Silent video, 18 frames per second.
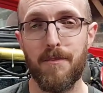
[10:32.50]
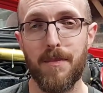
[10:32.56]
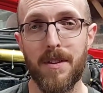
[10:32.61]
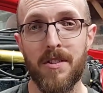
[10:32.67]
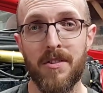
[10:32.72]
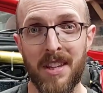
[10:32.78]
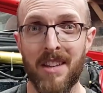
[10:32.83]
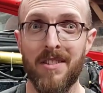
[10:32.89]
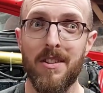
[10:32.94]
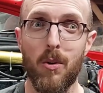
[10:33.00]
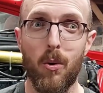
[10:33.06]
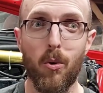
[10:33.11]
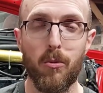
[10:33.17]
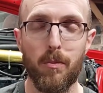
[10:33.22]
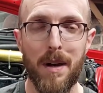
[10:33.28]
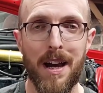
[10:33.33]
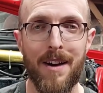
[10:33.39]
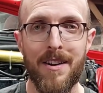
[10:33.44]
60
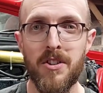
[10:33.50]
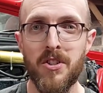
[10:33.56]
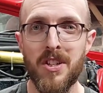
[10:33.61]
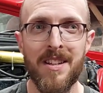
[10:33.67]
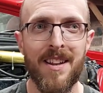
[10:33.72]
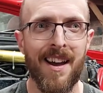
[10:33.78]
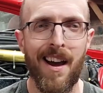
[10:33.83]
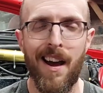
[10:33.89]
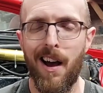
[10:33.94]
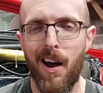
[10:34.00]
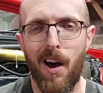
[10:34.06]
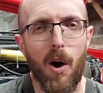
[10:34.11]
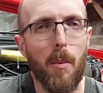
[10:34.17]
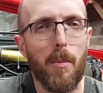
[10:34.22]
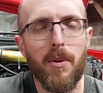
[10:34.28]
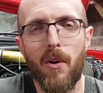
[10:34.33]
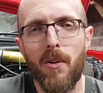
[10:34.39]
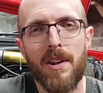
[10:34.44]
horsepower engine. I'll
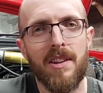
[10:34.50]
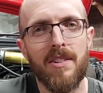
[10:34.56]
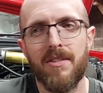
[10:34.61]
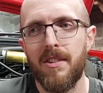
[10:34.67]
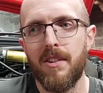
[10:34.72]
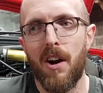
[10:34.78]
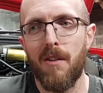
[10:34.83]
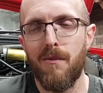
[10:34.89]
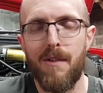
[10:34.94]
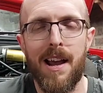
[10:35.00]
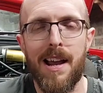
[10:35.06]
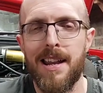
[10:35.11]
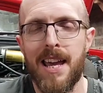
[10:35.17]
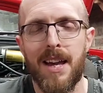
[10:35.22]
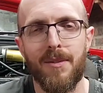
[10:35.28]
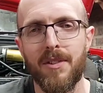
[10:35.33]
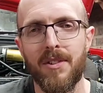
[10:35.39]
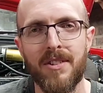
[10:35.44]
be honest, I rarely
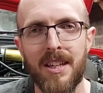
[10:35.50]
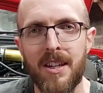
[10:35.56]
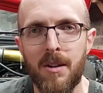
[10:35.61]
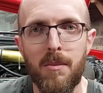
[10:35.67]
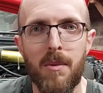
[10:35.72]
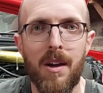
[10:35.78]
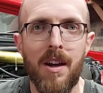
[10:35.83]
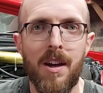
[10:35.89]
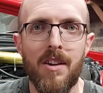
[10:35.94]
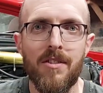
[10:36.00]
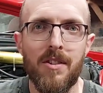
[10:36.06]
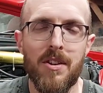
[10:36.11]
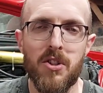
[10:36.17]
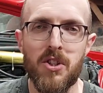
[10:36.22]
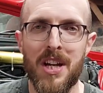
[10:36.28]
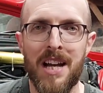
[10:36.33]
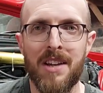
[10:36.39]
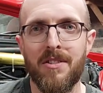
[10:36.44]
ever see them, so the
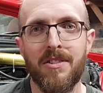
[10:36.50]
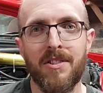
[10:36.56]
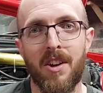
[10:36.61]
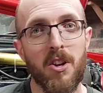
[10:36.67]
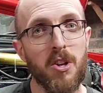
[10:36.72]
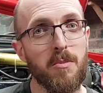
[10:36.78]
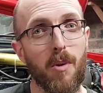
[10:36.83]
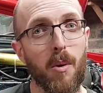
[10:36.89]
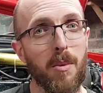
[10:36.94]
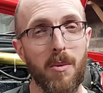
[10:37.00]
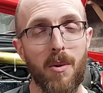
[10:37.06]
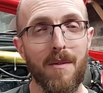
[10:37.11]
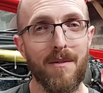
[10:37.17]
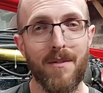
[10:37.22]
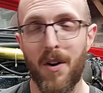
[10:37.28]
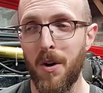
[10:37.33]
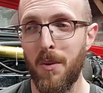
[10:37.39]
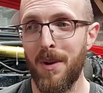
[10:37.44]
chances are you probably
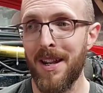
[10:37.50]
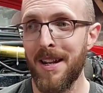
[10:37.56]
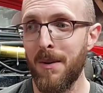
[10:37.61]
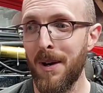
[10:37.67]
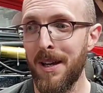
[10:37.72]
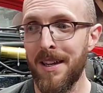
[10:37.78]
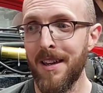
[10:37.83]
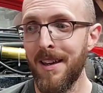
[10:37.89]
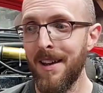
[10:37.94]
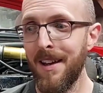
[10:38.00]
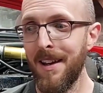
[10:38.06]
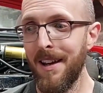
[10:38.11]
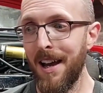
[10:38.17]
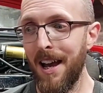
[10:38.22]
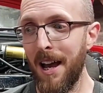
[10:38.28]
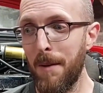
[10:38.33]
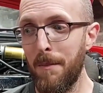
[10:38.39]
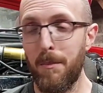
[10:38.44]
won't find one anyway.
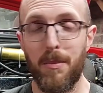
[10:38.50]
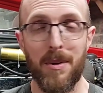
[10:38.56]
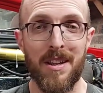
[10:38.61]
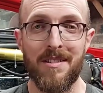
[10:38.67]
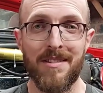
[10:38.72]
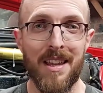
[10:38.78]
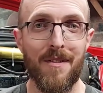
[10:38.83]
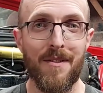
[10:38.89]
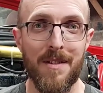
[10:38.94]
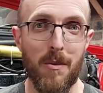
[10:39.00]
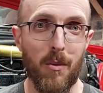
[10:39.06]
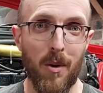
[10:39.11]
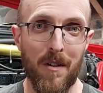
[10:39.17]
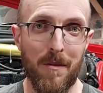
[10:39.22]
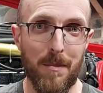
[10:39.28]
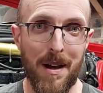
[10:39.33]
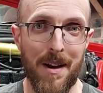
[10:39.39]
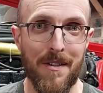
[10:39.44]
But it's definitely
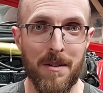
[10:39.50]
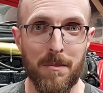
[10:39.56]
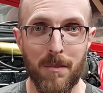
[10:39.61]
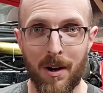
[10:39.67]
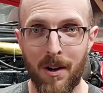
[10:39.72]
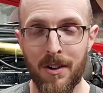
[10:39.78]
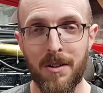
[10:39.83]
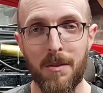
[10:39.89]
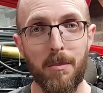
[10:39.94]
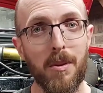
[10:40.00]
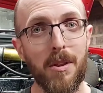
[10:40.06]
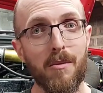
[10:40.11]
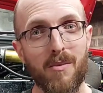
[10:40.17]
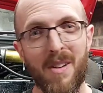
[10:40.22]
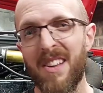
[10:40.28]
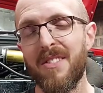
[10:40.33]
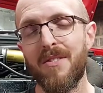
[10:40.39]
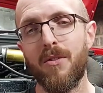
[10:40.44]
worth bearing in mind. But the
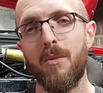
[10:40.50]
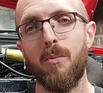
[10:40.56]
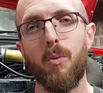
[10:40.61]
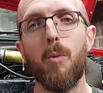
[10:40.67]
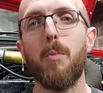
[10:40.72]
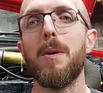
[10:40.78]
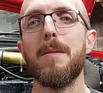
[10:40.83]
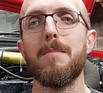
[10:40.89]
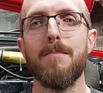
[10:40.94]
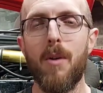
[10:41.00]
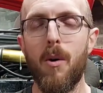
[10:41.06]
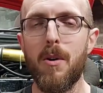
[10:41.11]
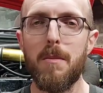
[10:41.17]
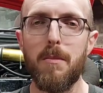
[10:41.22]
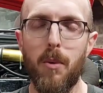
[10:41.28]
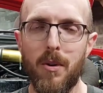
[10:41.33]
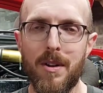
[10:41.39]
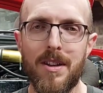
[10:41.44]
rest of them will be
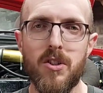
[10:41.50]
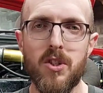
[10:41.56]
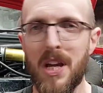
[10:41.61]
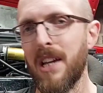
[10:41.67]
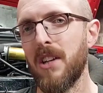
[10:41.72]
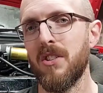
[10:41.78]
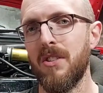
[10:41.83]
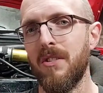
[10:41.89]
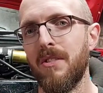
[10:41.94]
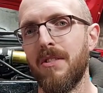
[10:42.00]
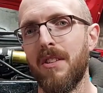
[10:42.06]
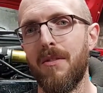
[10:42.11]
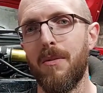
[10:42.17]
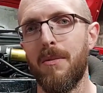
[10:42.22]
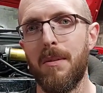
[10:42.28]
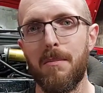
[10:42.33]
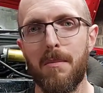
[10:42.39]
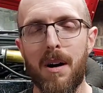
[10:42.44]
multi-point injections, so
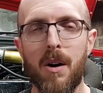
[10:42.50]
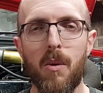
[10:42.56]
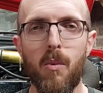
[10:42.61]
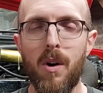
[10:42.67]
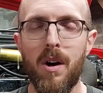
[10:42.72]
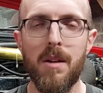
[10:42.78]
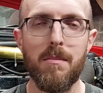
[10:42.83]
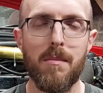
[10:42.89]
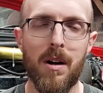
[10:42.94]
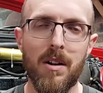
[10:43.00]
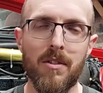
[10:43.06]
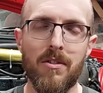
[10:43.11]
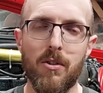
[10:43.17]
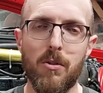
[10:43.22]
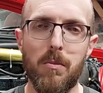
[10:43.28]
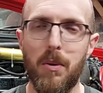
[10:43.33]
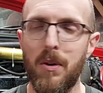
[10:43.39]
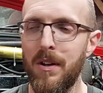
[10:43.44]
from the Mark 1, Mark
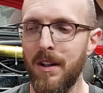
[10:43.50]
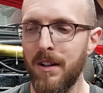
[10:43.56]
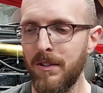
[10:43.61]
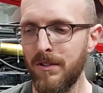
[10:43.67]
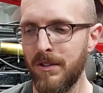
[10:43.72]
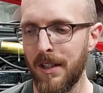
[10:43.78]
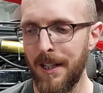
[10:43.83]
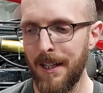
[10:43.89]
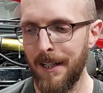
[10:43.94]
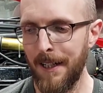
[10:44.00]
2 Puntos.